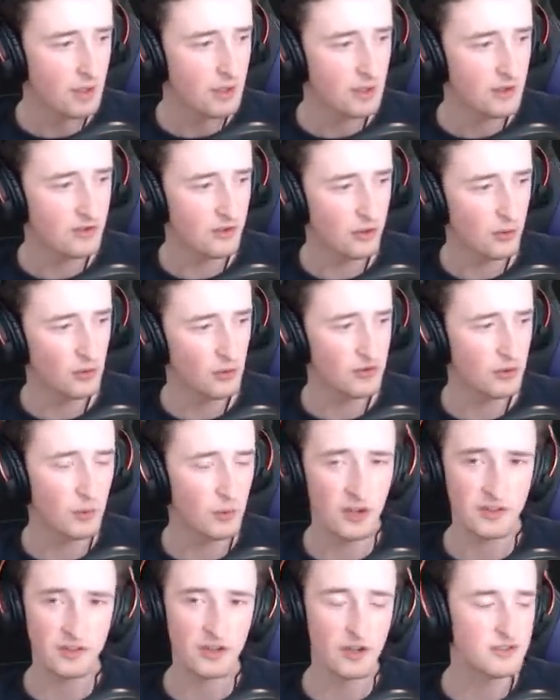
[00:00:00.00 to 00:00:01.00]
So also
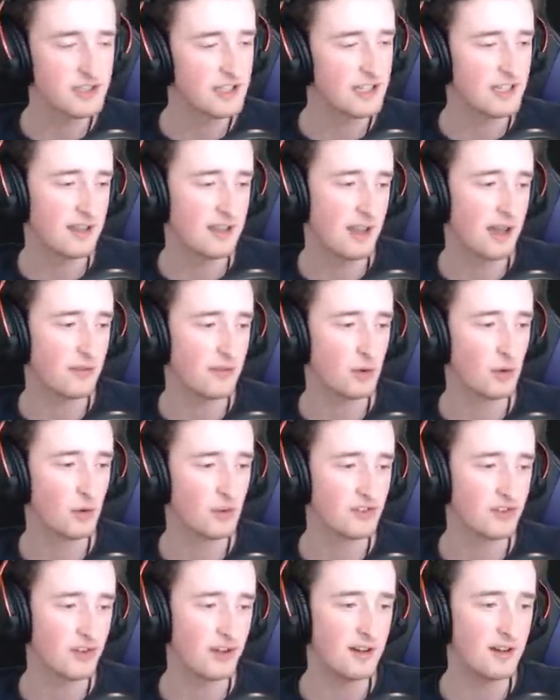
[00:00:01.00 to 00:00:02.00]
worth noting here that, of
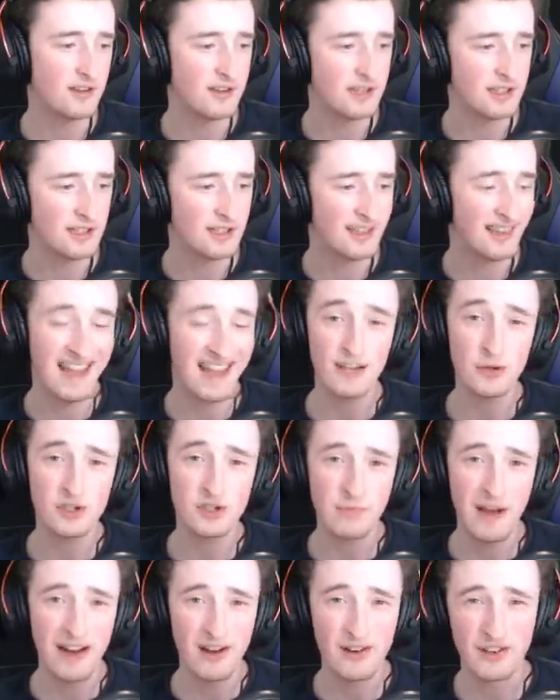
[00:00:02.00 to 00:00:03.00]
course, the language
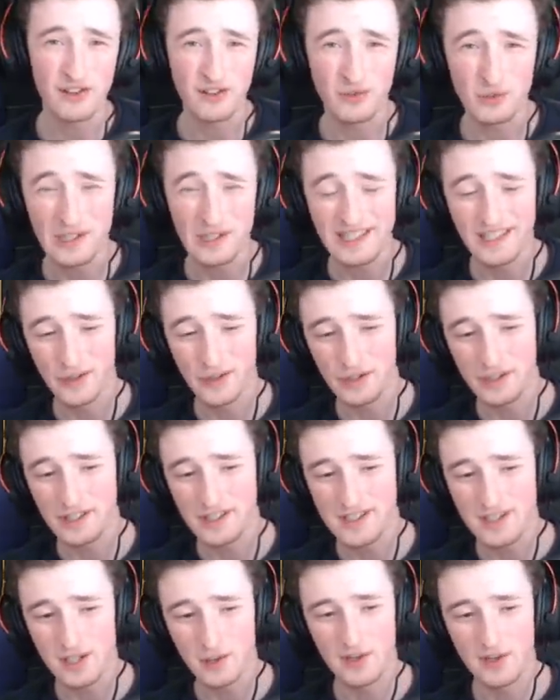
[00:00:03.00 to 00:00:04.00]
barrier is really annoying to
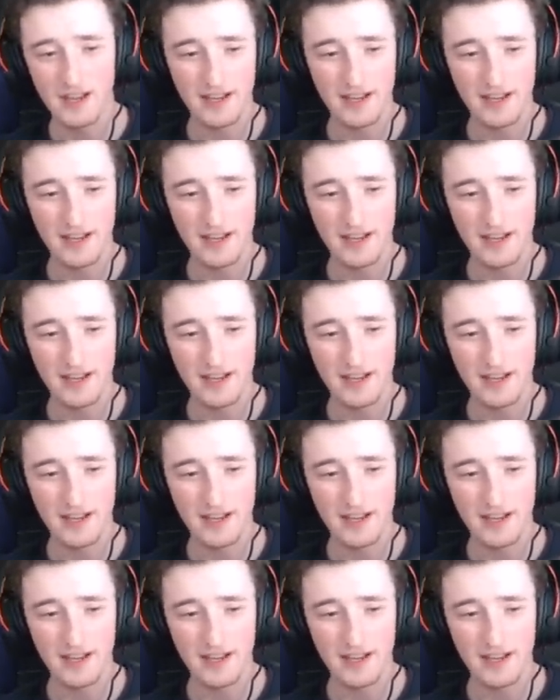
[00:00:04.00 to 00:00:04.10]
deal with.